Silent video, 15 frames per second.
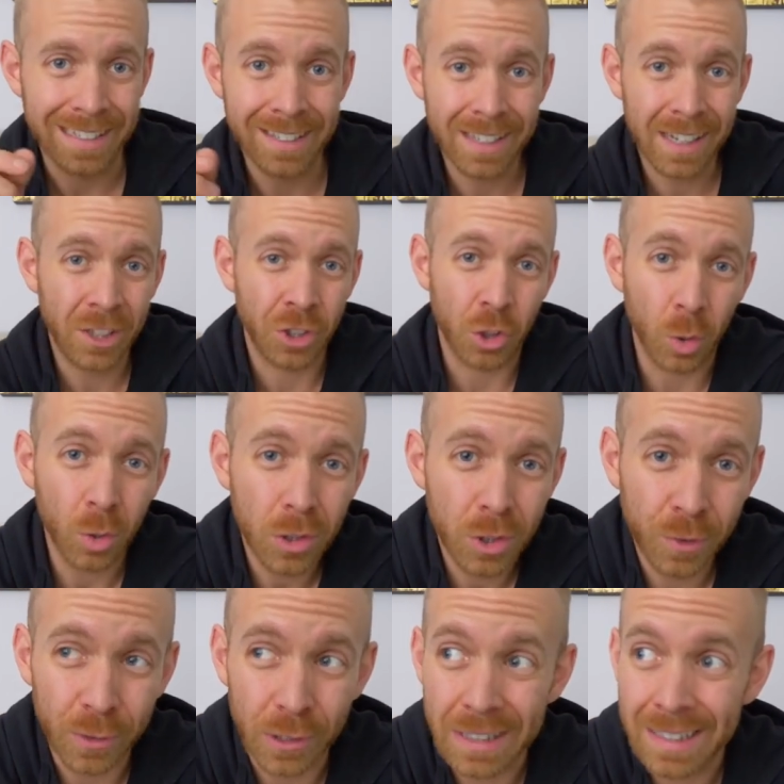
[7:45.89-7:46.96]
In St.
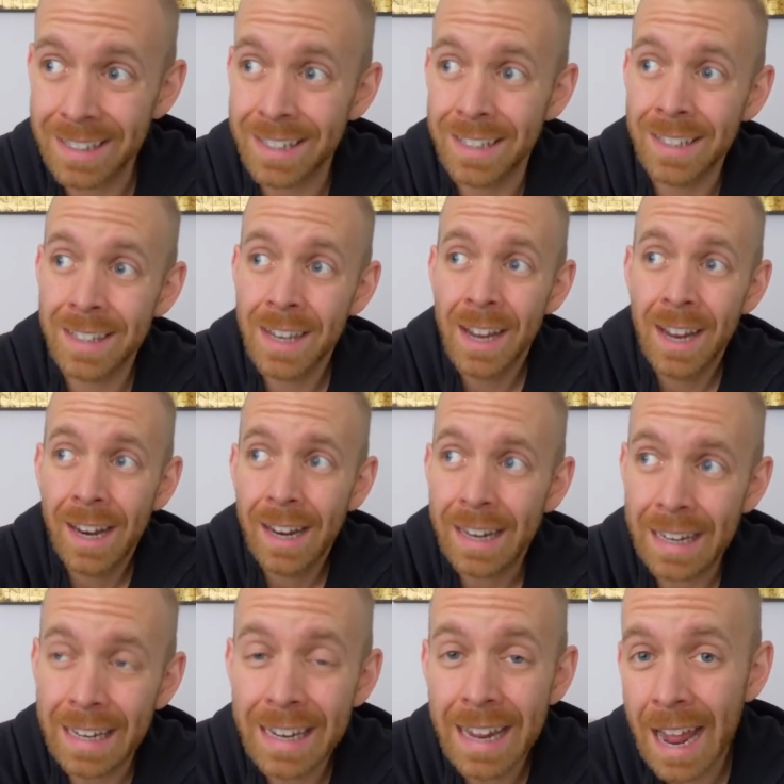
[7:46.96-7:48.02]
George, for instance,
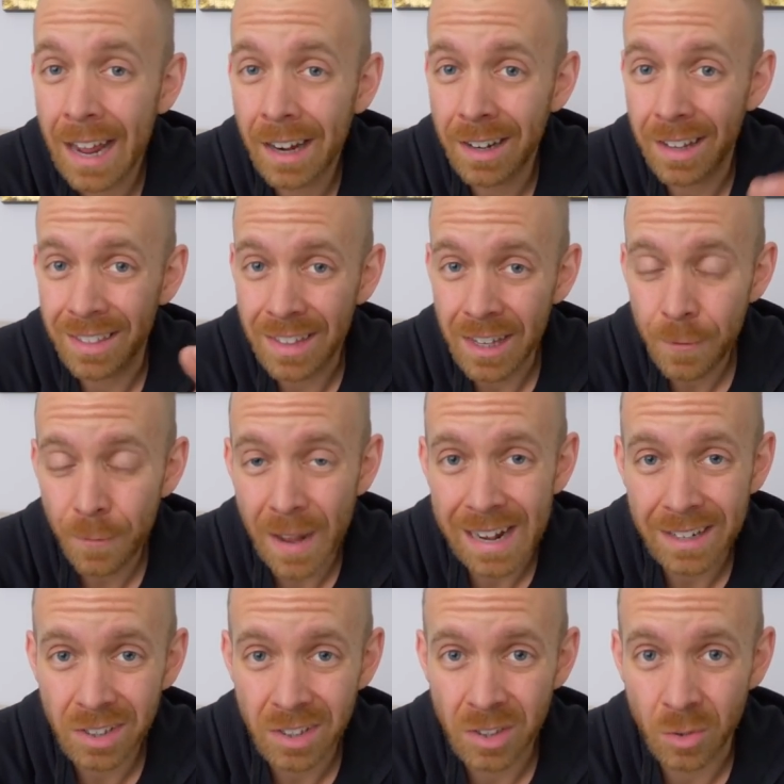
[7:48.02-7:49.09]
he had the
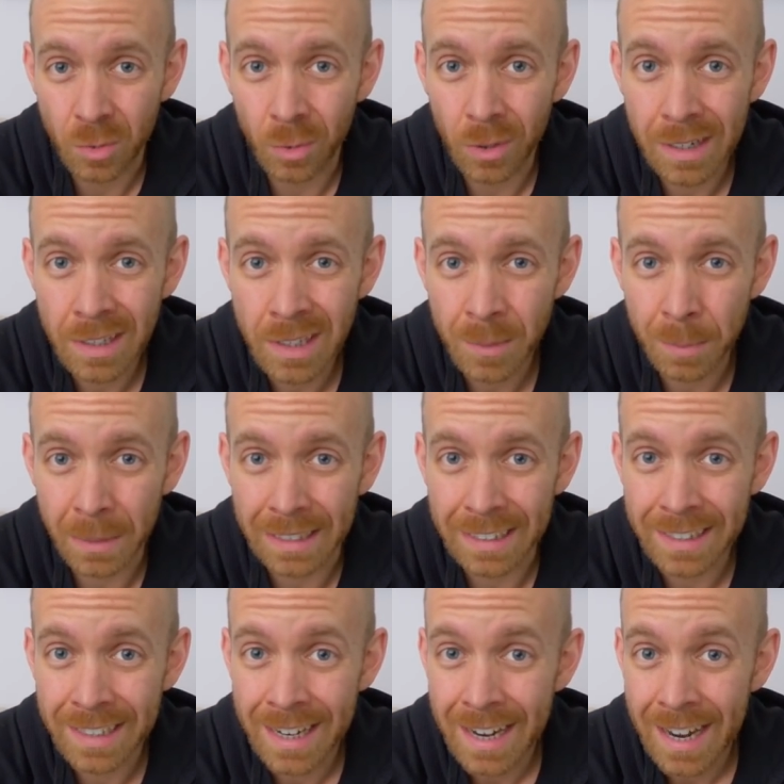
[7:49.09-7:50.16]
fastest run
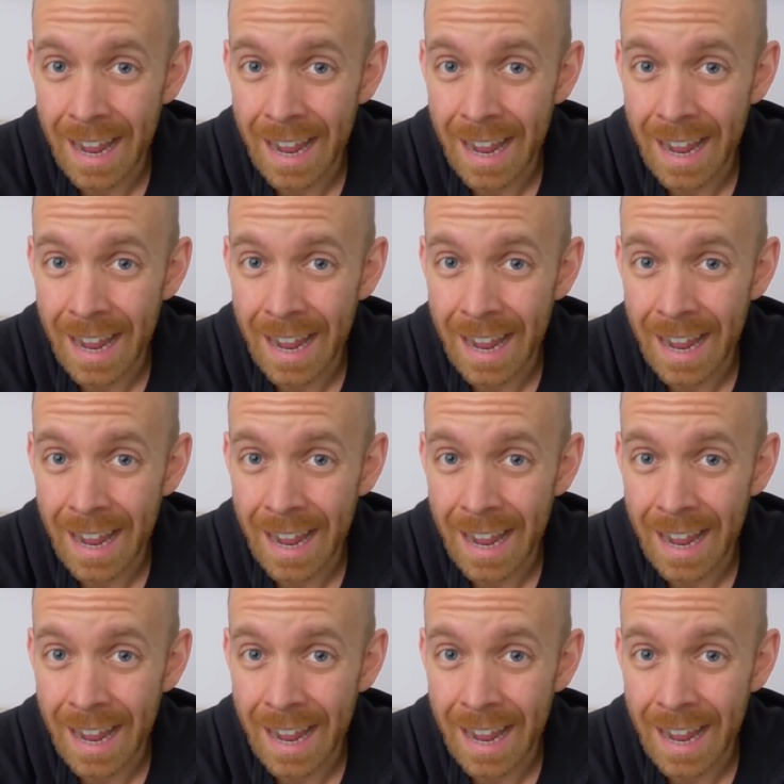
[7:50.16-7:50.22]
split,